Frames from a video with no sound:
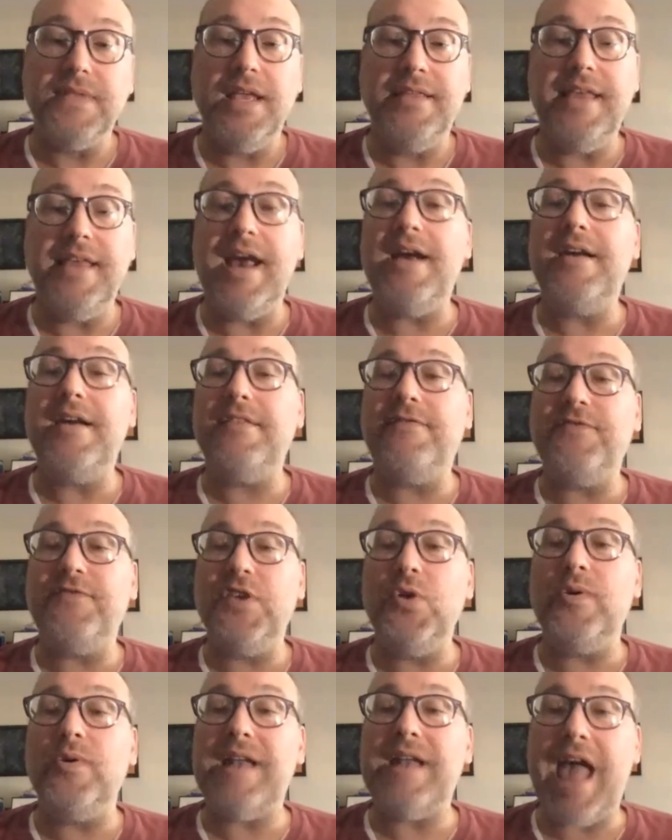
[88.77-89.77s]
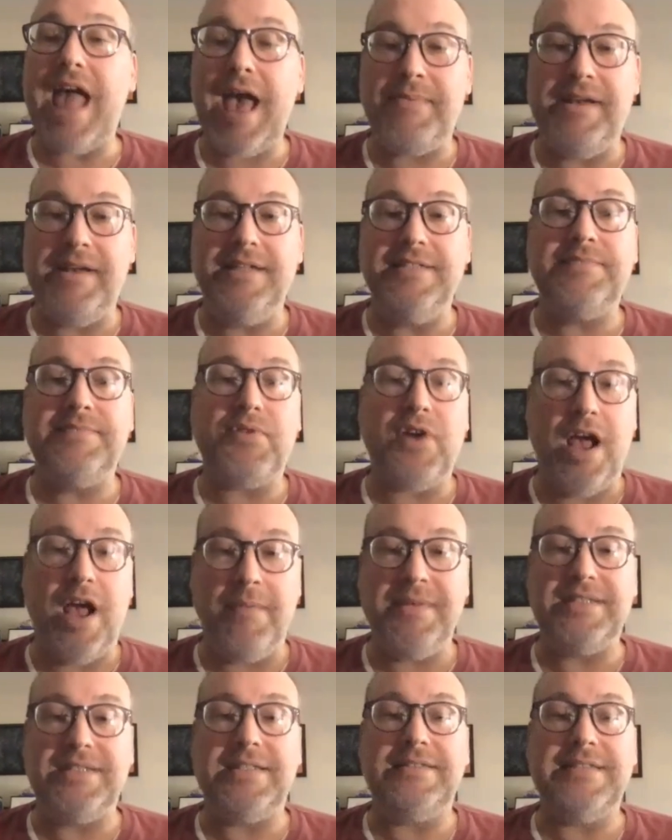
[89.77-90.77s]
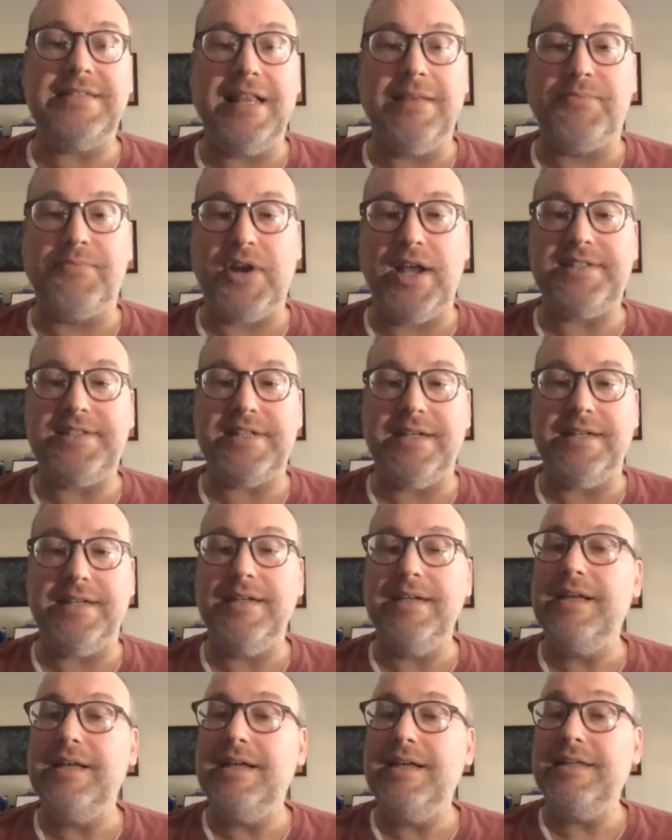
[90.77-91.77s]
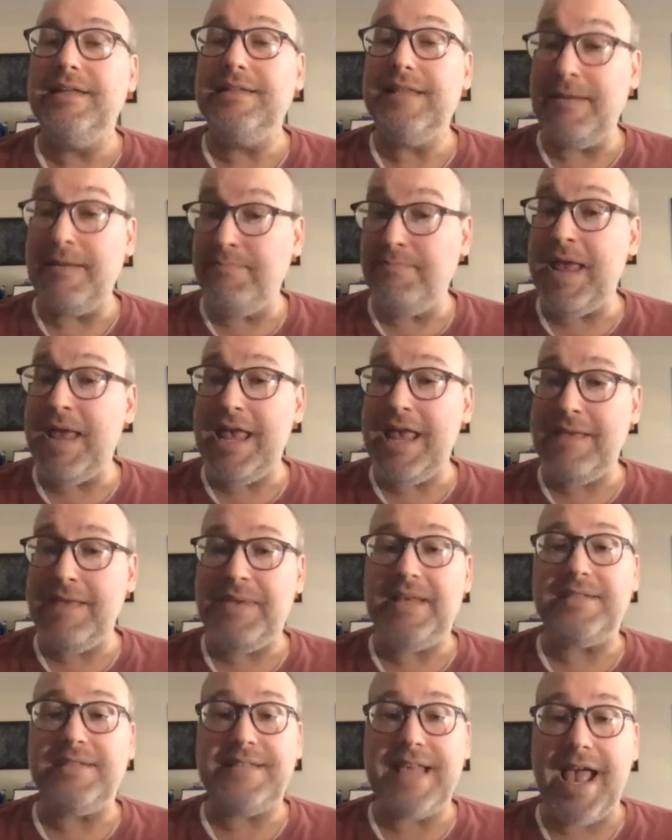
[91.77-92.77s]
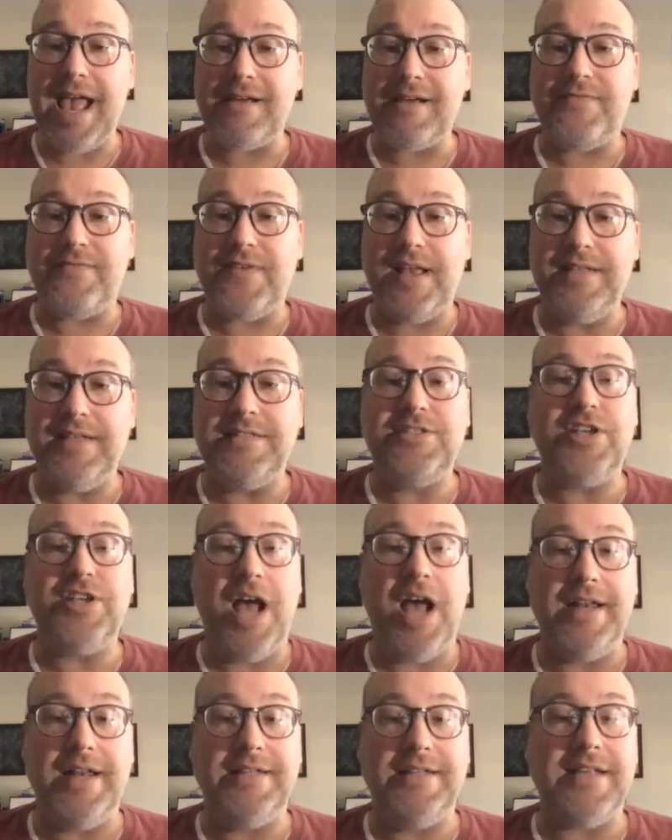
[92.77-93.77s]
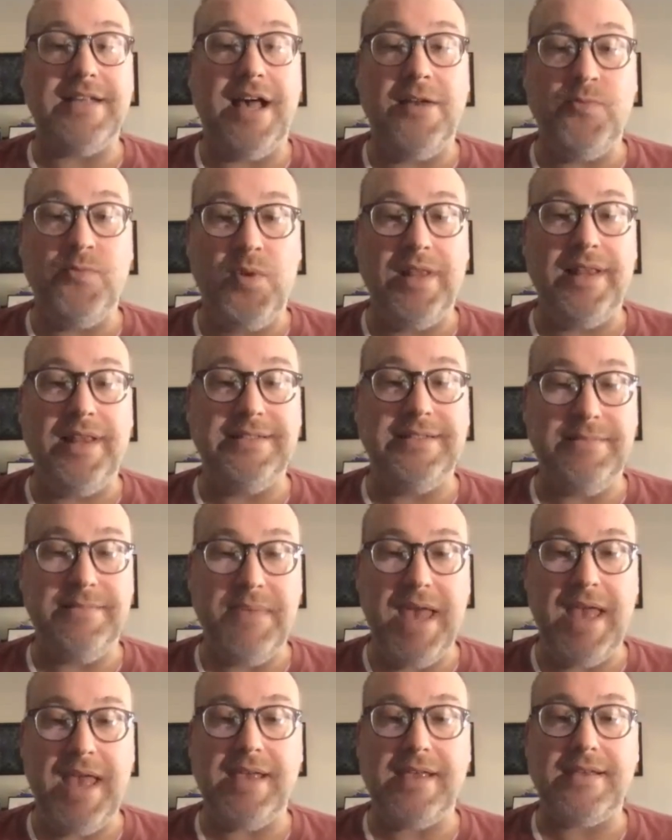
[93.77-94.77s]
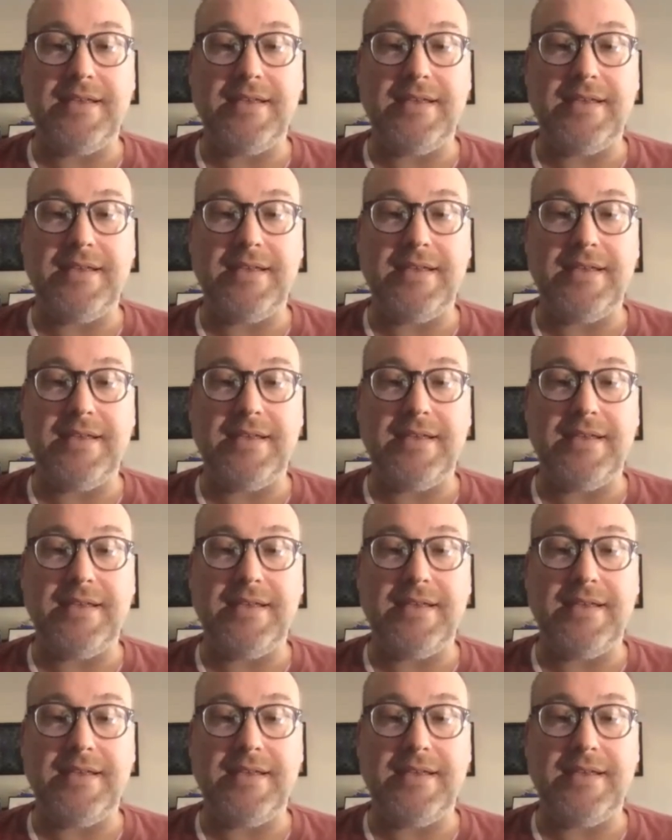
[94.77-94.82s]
There, the few inhabitants promise a celebration that may be a sacrifice John is unwilling to make.